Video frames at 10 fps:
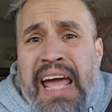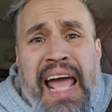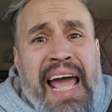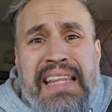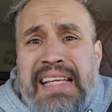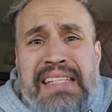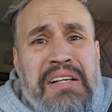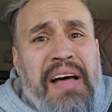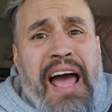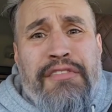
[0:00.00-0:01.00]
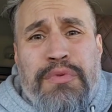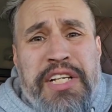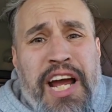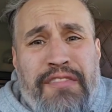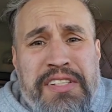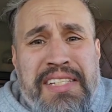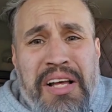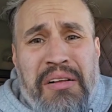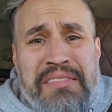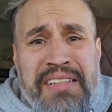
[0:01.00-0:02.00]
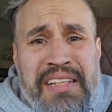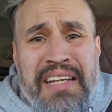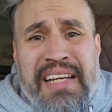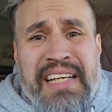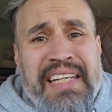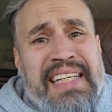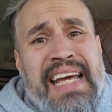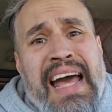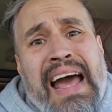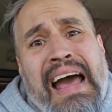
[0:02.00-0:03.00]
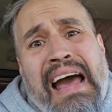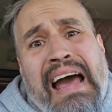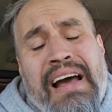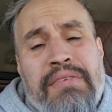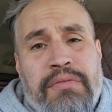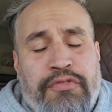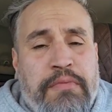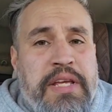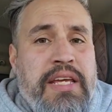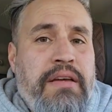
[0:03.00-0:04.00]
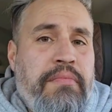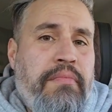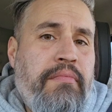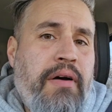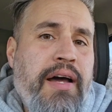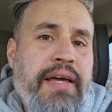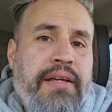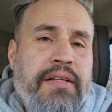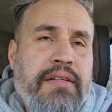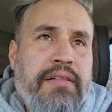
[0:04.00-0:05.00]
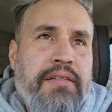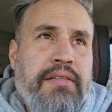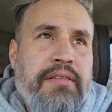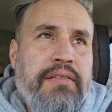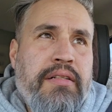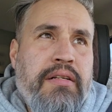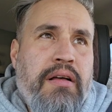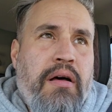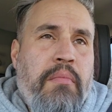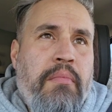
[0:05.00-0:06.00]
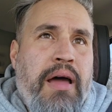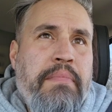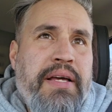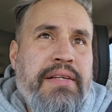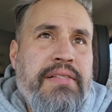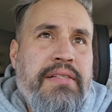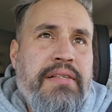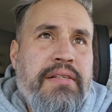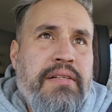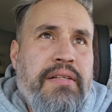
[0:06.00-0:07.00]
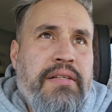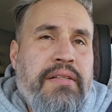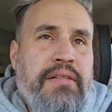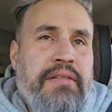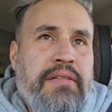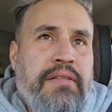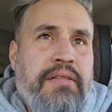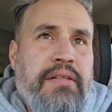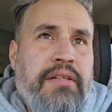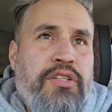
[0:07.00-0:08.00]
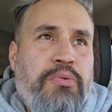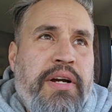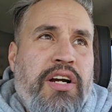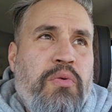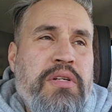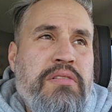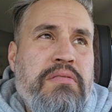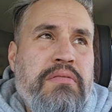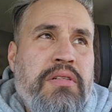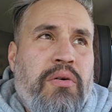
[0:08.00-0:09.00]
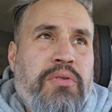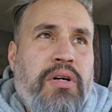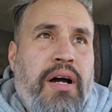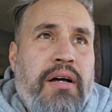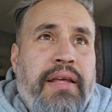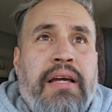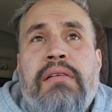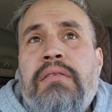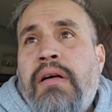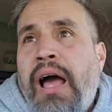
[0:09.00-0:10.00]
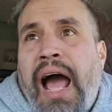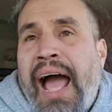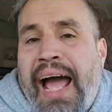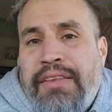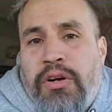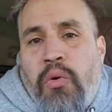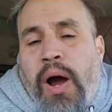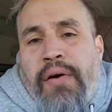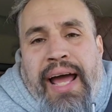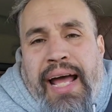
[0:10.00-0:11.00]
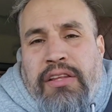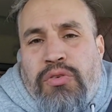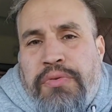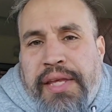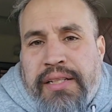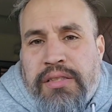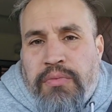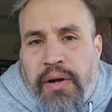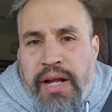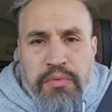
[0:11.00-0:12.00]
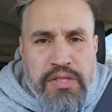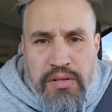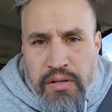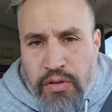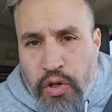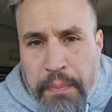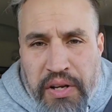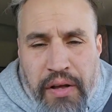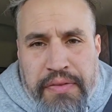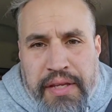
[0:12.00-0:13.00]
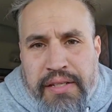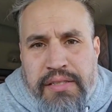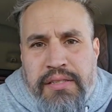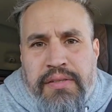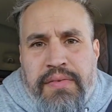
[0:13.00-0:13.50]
Hey, they still haven't recovered still. Yeah. For me, my biggest trigger was, you know, talk. Like, I had to go out. I had to do things, right? I was looping on things.